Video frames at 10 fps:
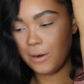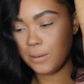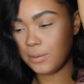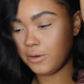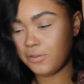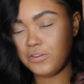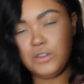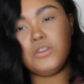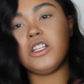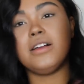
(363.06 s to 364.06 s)
purple
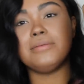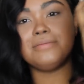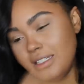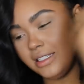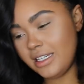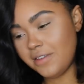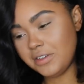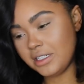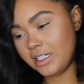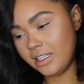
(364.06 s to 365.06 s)
fuchsia.
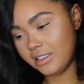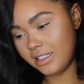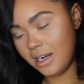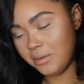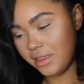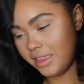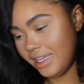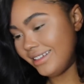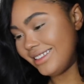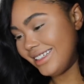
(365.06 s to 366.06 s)
Never a color that I would
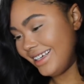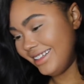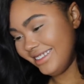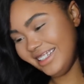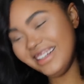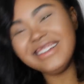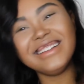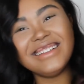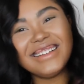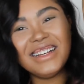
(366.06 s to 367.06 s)
think to get.
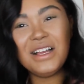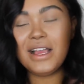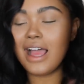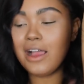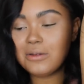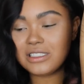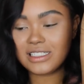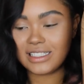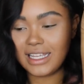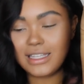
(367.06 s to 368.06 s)
I always
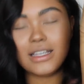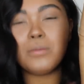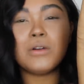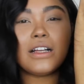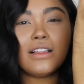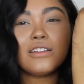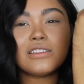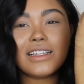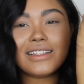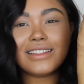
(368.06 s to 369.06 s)
just end up with
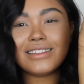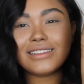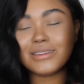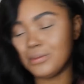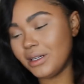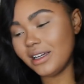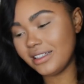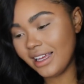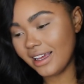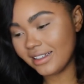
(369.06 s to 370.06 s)
colors like this,
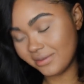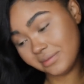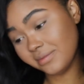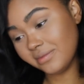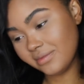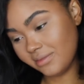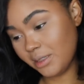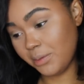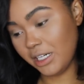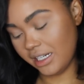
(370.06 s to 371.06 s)
but yeah,
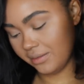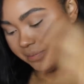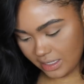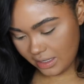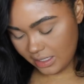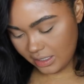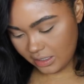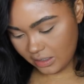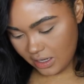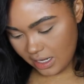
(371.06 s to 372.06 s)
it's pretty. And then the
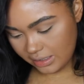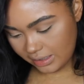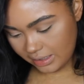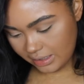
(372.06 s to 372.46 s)
gloss